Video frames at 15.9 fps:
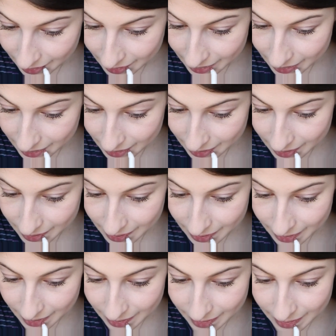just
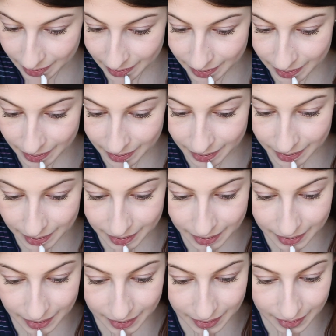outline
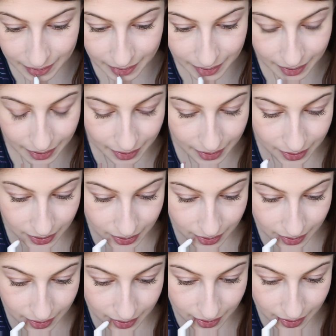the
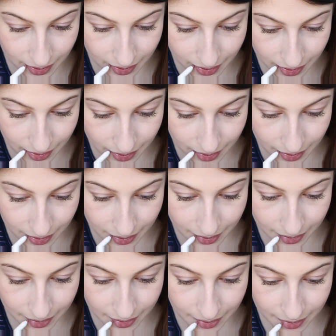edges.
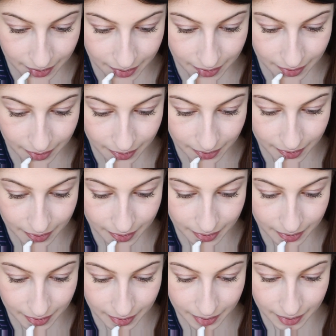
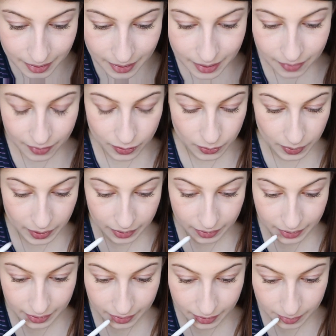Usually if I was wearing
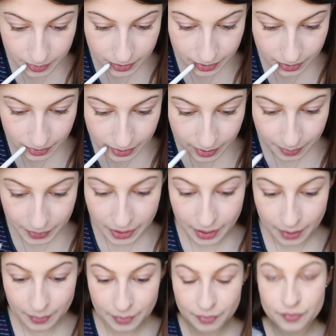like a lipstick or something, I
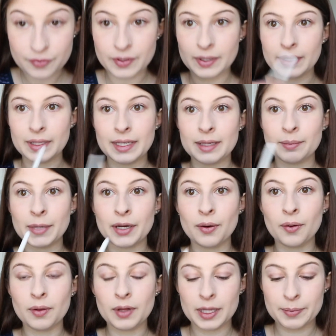would fill in my
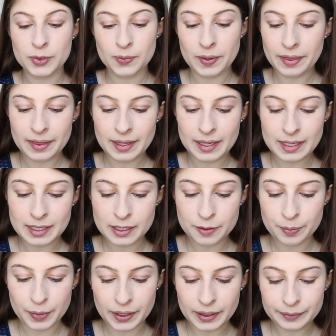whole lips with this,
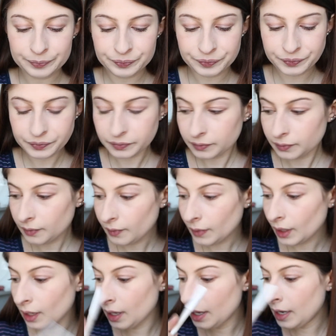but
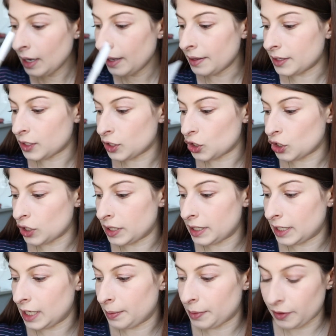this is just to
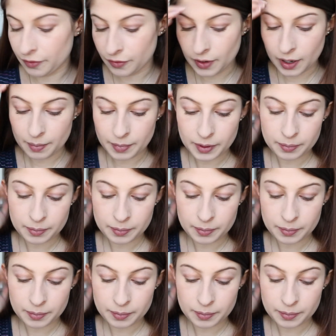keep it from